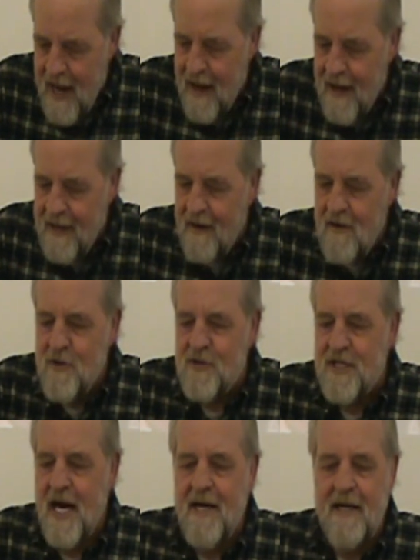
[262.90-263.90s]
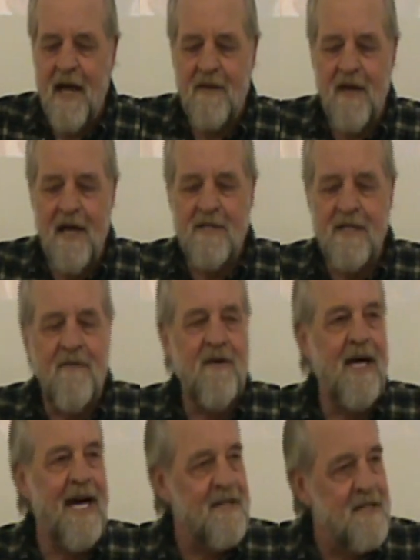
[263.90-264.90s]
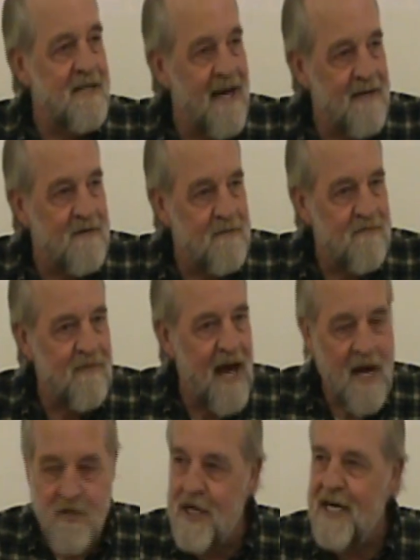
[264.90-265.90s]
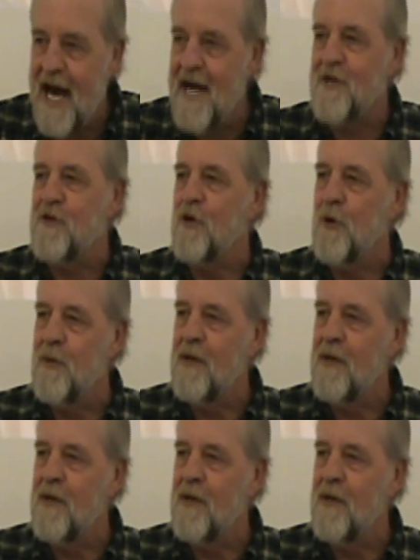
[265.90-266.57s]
an understanding that thanksgiving is, is actually an attitude.